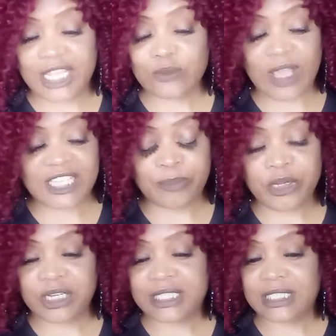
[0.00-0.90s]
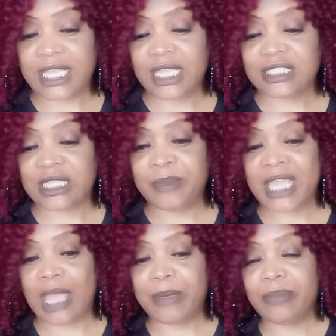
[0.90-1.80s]
why Spirit is saying some of
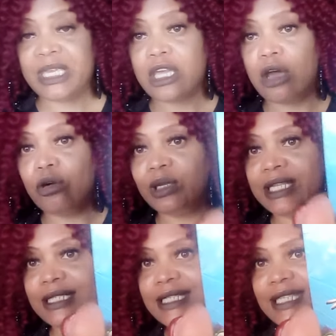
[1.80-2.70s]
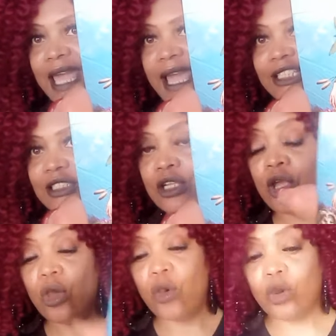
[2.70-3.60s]
y'all may be cold and detached,
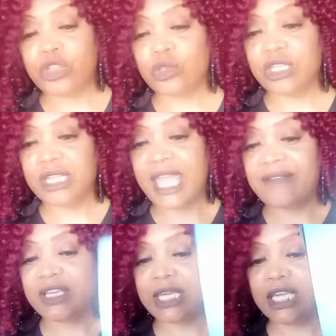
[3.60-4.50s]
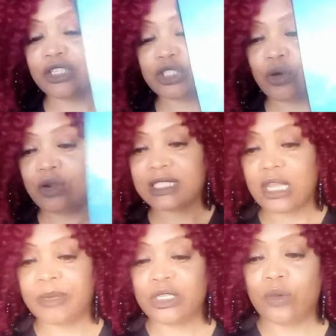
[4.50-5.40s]
or you could have a King of Swords
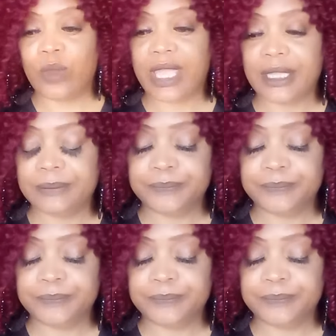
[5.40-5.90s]
coming your way.